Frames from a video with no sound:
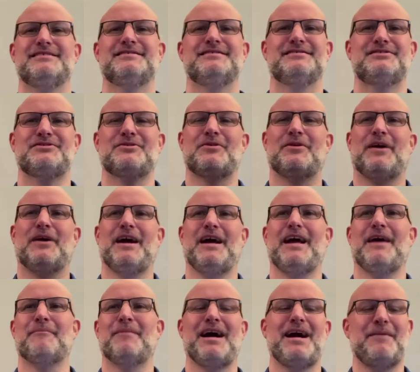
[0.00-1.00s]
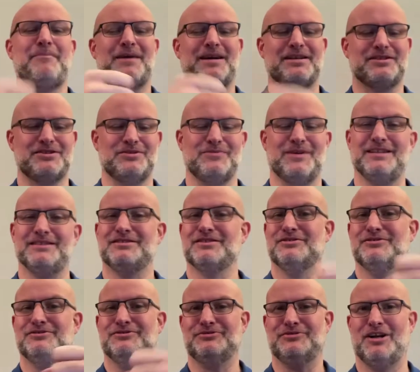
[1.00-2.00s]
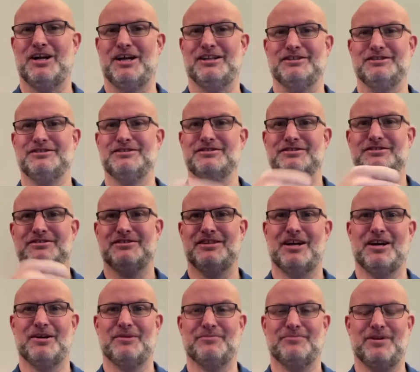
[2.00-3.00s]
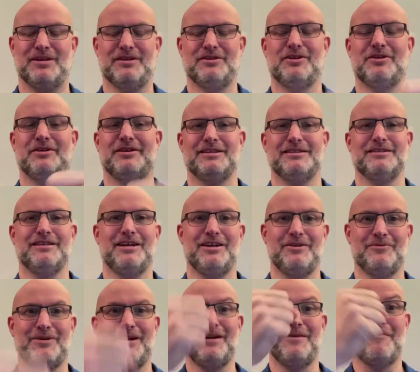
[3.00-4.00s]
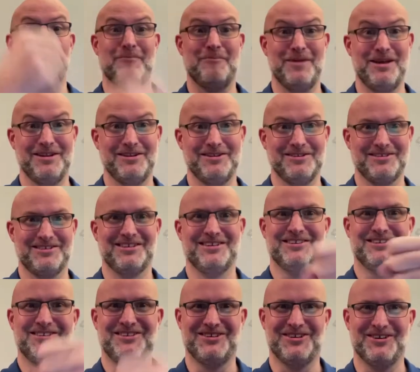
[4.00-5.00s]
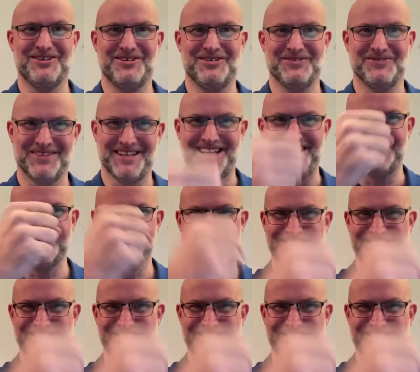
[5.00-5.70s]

So my pattern went rise, down, but no it didn't. It went milk, cornflakes,